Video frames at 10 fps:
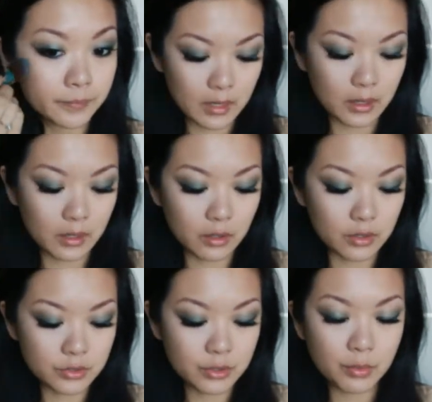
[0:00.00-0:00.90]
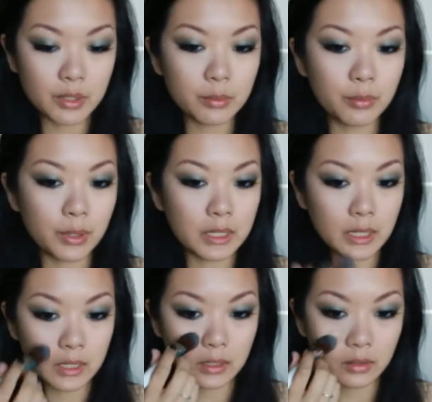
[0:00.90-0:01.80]
And I also want to
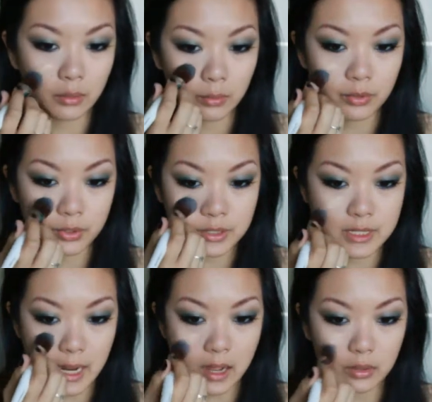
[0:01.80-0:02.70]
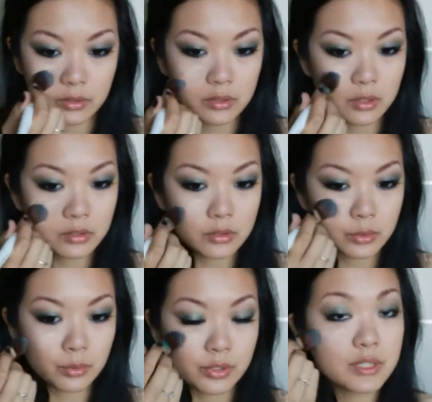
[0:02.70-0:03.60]
bring it lower down
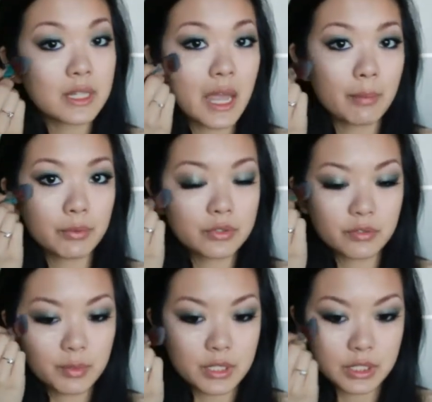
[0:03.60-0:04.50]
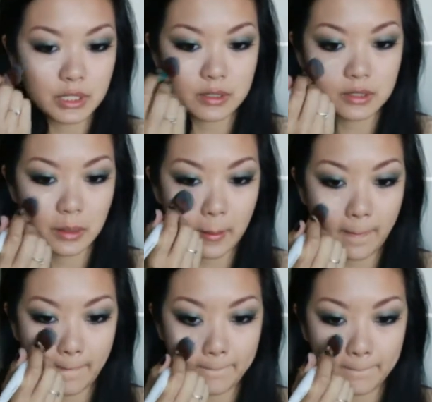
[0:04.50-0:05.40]
towards the apples of my cheeks.
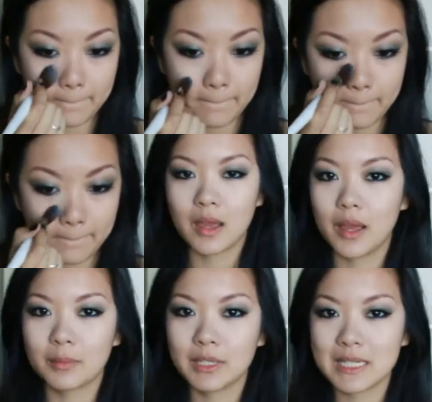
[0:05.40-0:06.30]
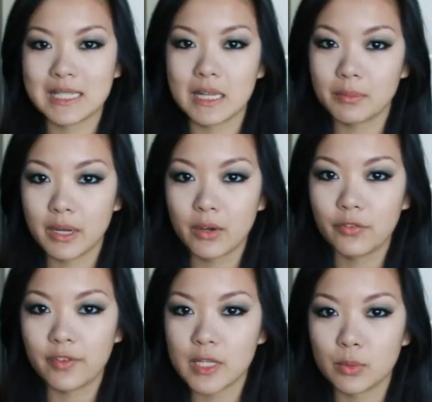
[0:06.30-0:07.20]
I'm going to set my
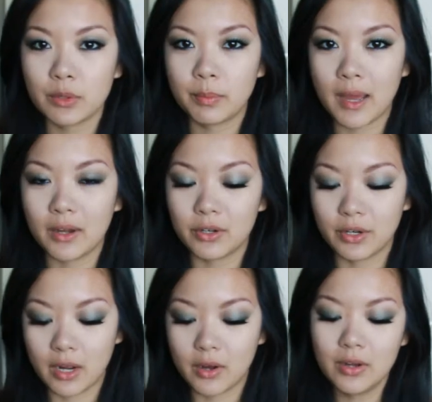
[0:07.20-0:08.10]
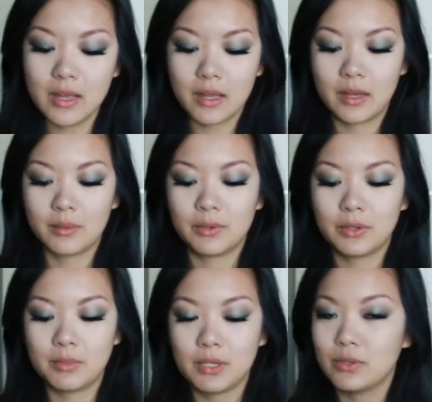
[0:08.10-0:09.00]
whole face powder now. I'm
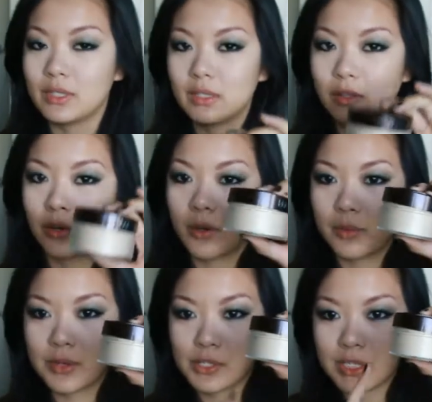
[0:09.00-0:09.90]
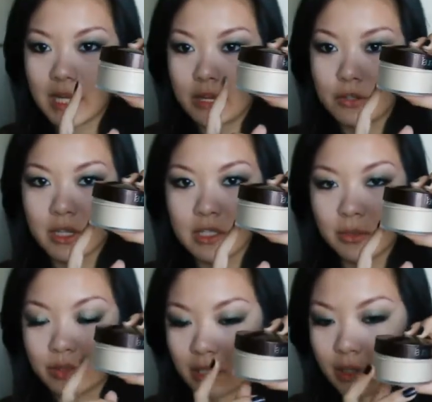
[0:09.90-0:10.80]
going to be using the Mercier
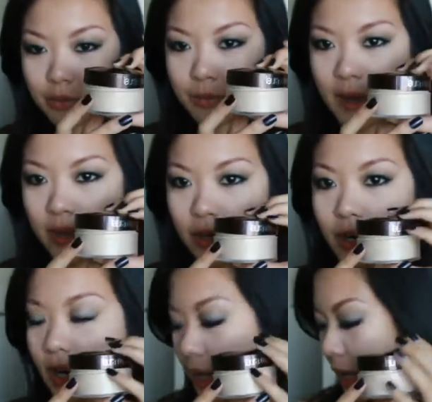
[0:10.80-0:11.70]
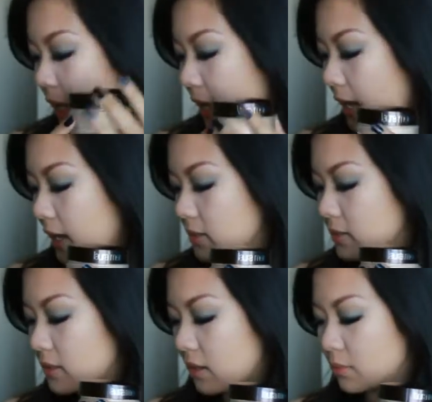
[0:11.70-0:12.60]
Translucent Loose Powder
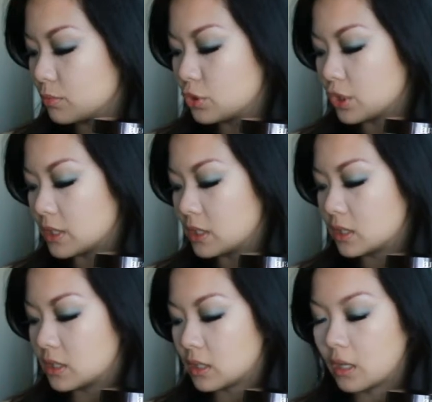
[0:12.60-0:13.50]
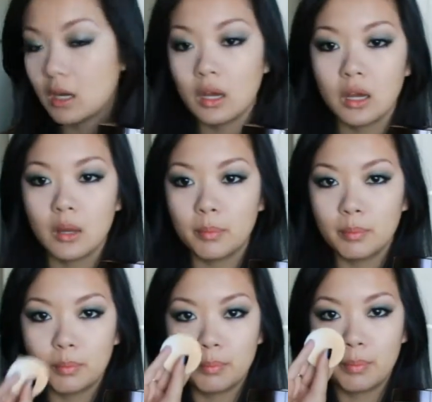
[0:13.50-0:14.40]
and just a
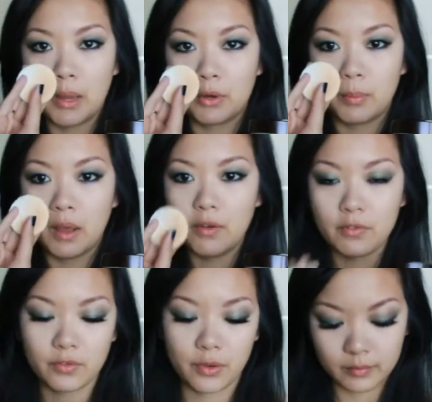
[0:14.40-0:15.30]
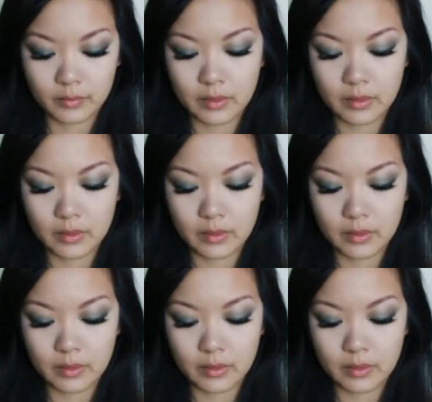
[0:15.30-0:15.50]
powder puff.